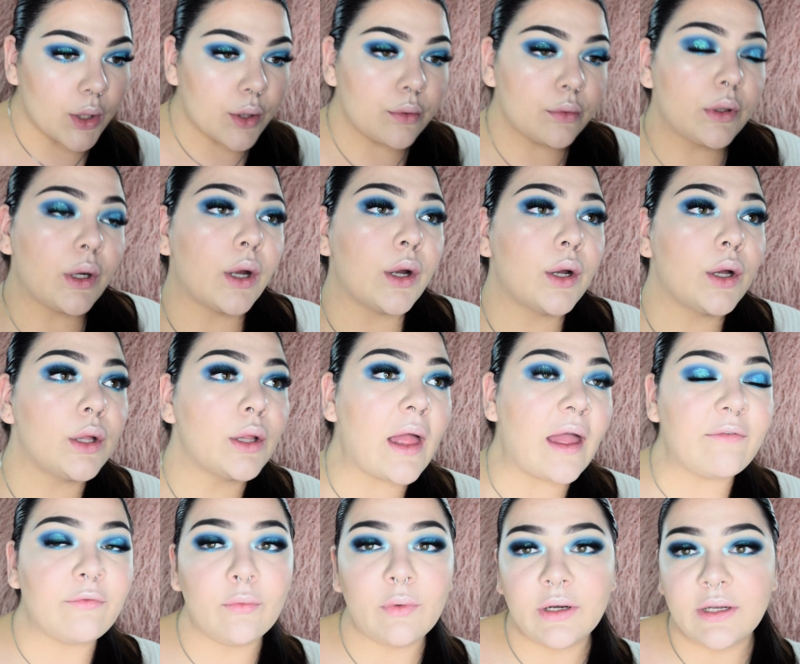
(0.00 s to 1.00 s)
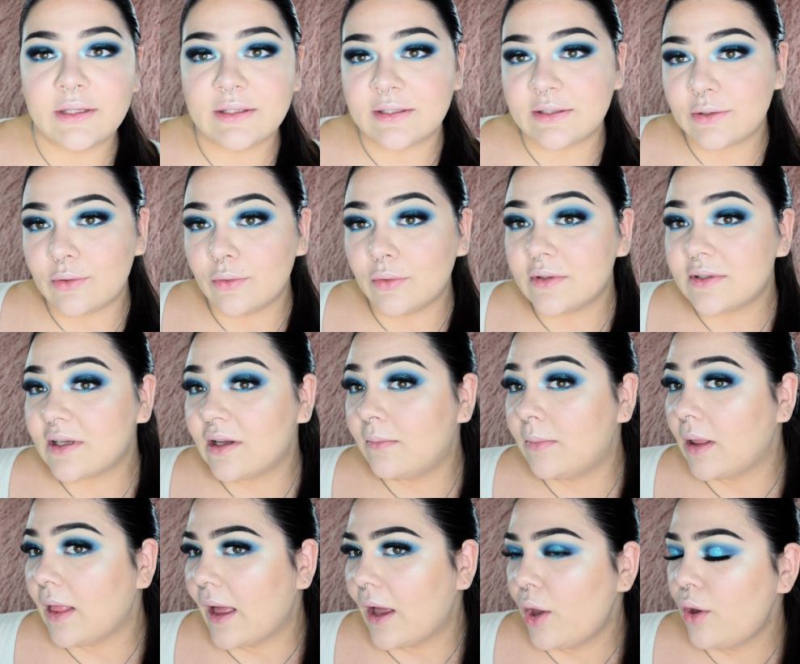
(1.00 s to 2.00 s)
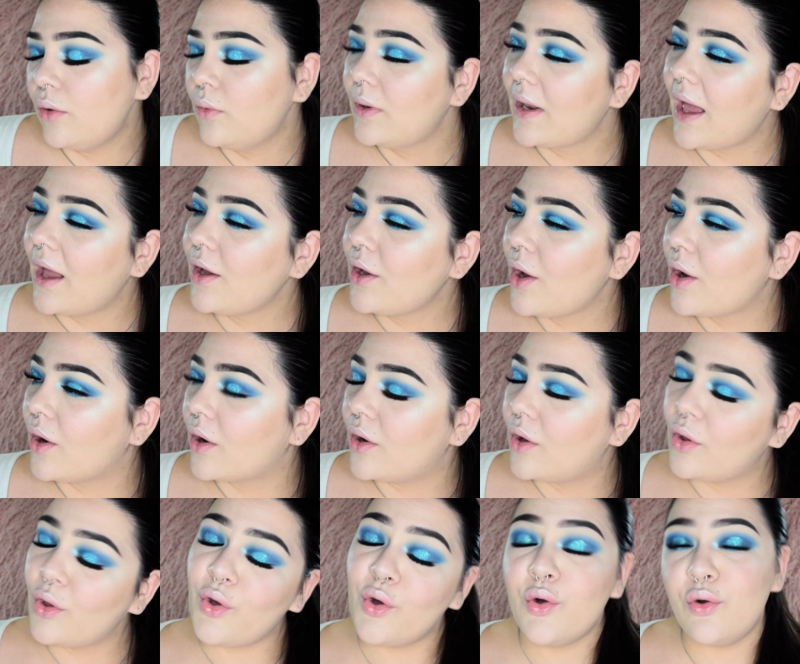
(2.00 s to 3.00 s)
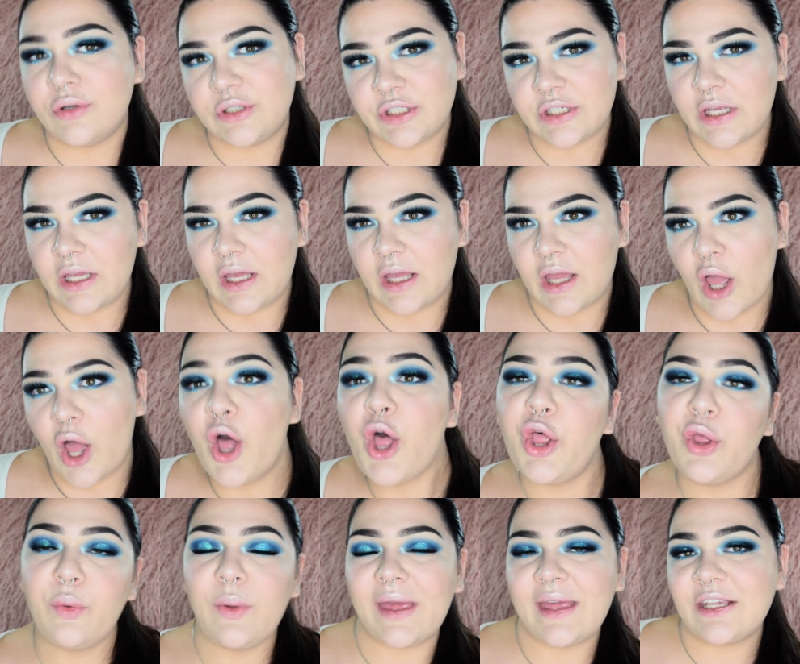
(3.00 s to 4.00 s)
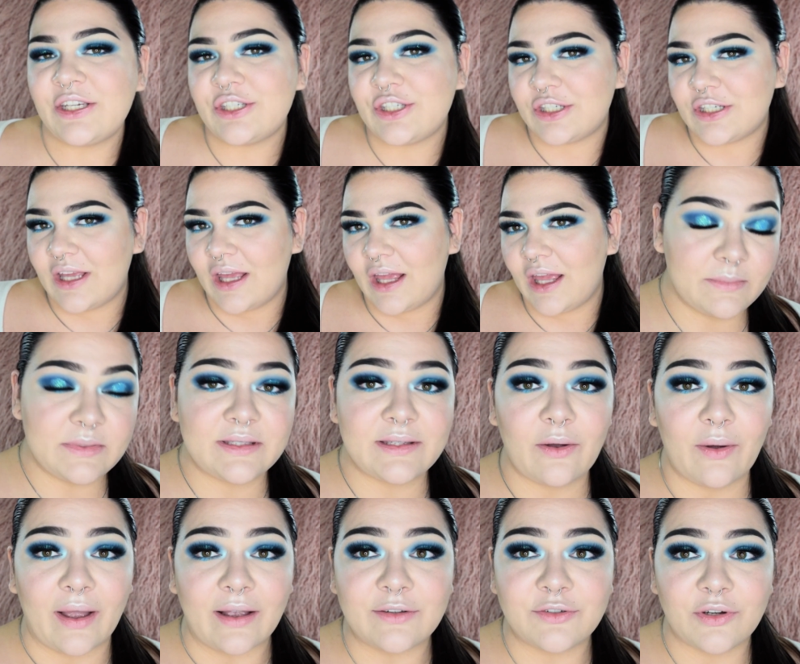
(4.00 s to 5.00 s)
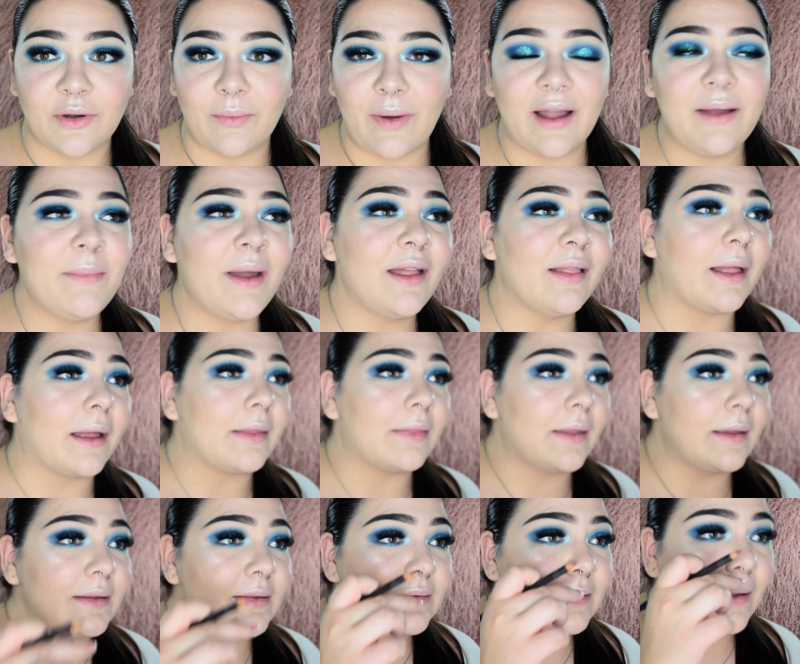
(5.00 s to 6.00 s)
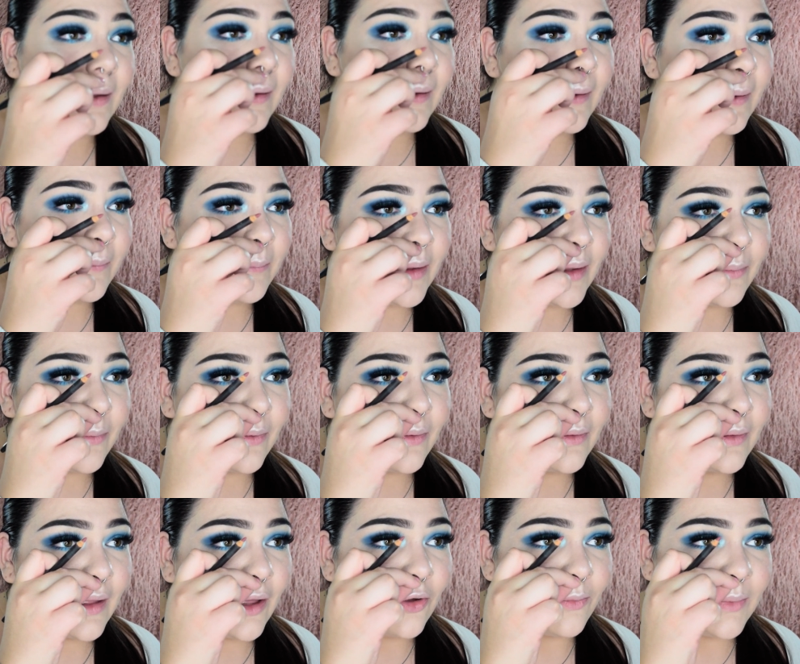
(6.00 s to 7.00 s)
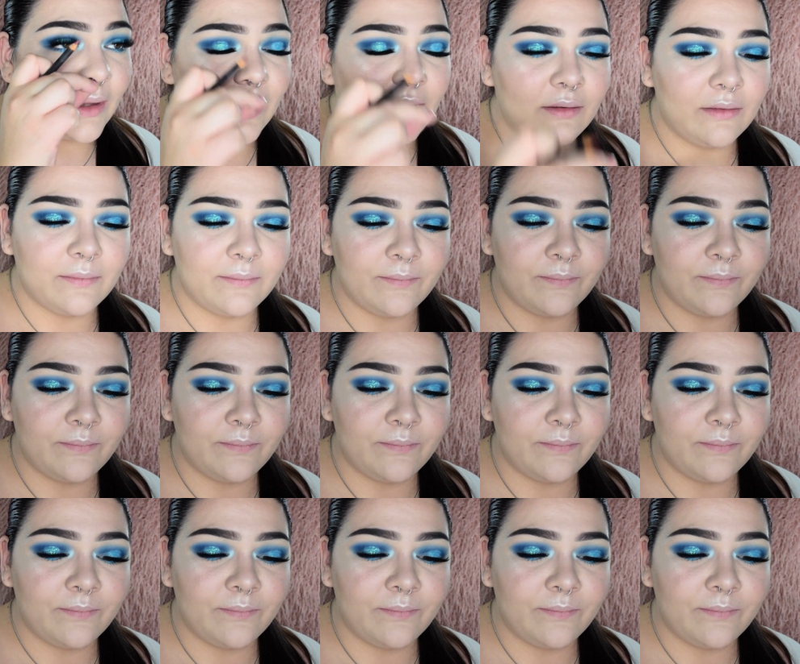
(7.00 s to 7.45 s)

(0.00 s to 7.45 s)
Oh girl, everyone at school's gonna be like, who that girl? Who's she? Who is she? I'm so extra. Why am I like this? People, help me.